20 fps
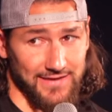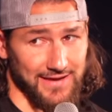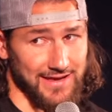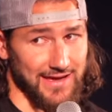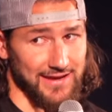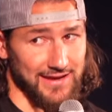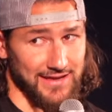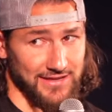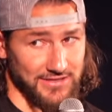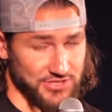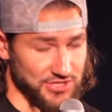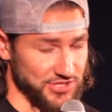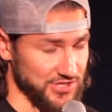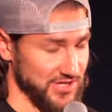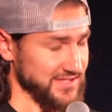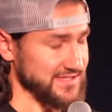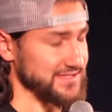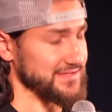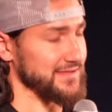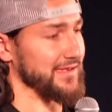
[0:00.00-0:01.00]
They kind of had
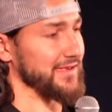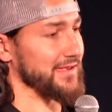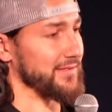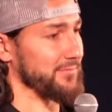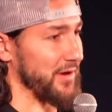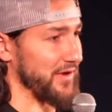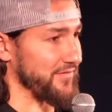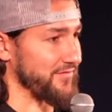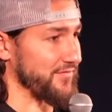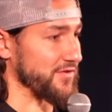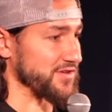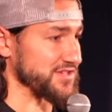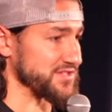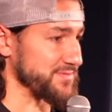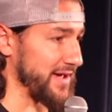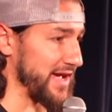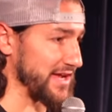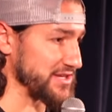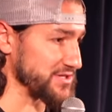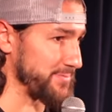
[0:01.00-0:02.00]
just, like, my first
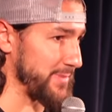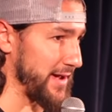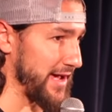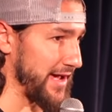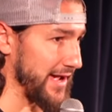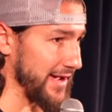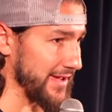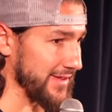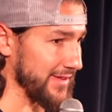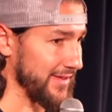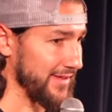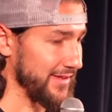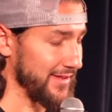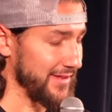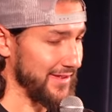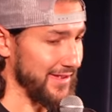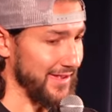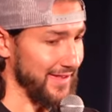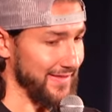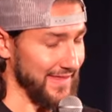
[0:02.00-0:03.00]
match back.
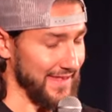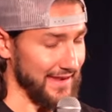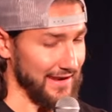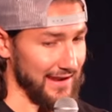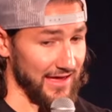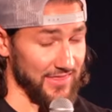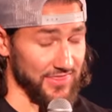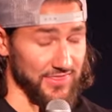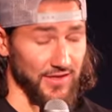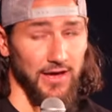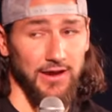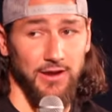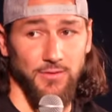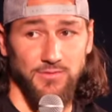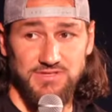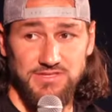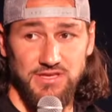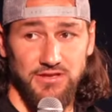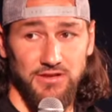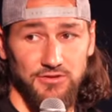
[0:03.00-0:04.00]
And then I thought I
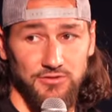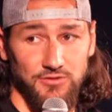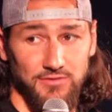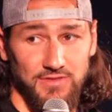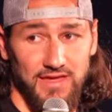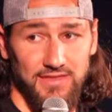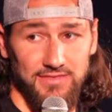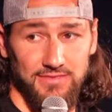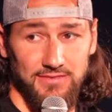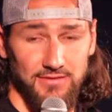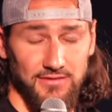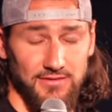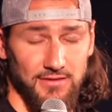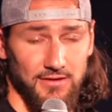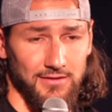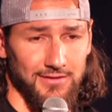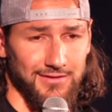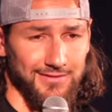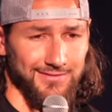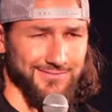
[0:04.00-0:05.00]
was going to do that
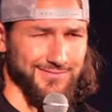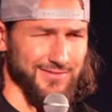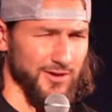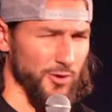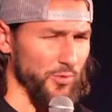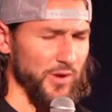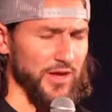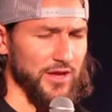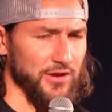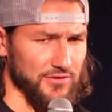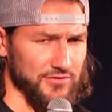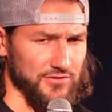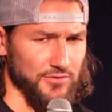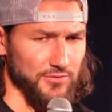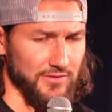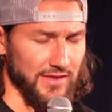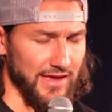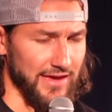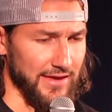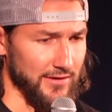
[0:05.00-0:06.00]
a week or
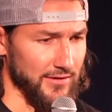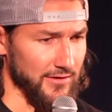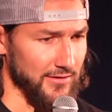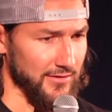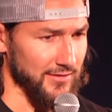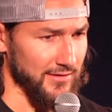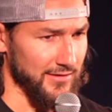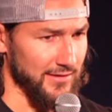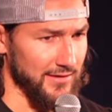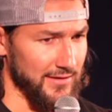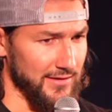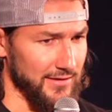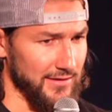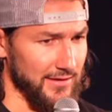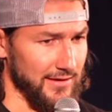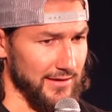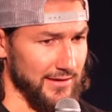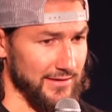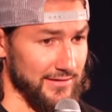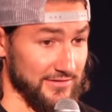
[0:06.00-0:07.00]
two later,
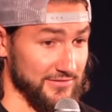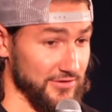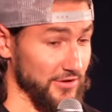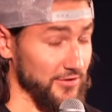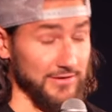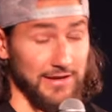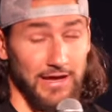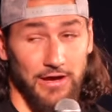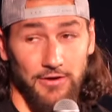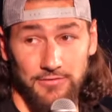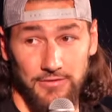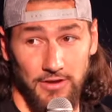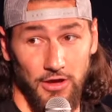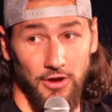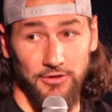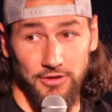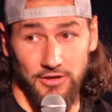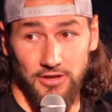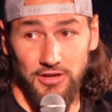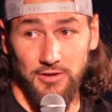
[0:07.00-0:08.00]
and it turned out,
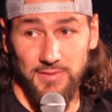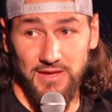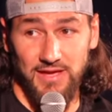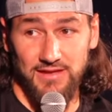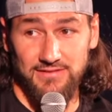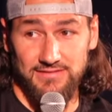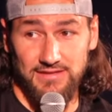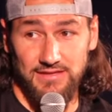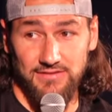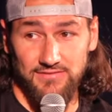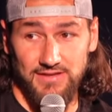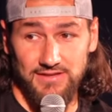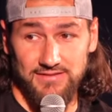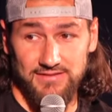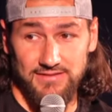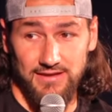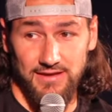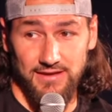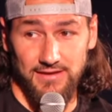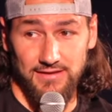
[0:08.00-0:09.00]
no, you're going to be on TV
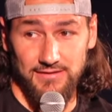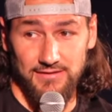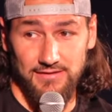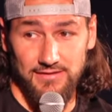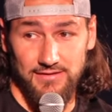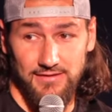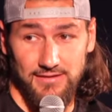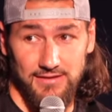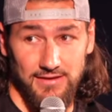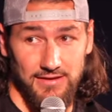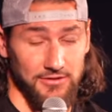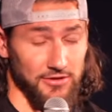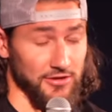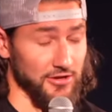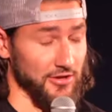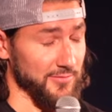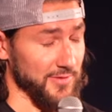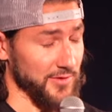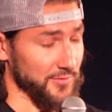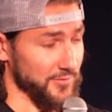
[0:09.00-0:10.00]
tonight, and you're
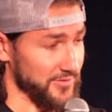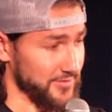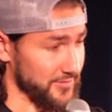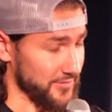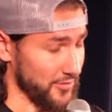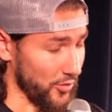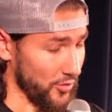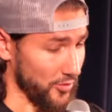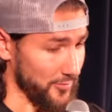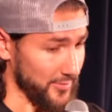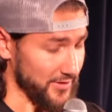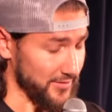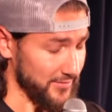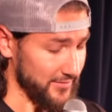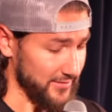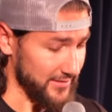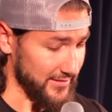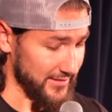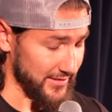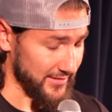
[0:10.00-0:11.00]
going to be with Corbin.
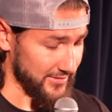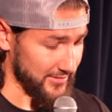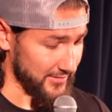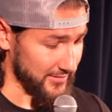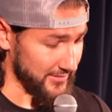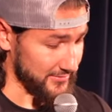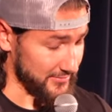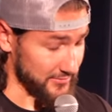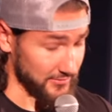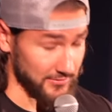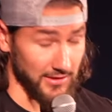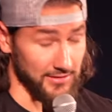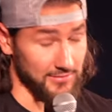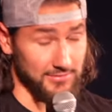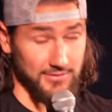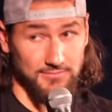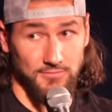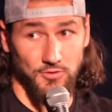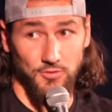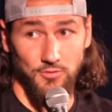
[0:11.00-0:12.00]
And I thought, okay,
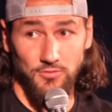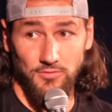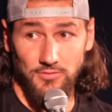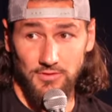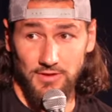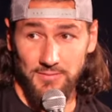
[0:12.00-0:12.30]
cool.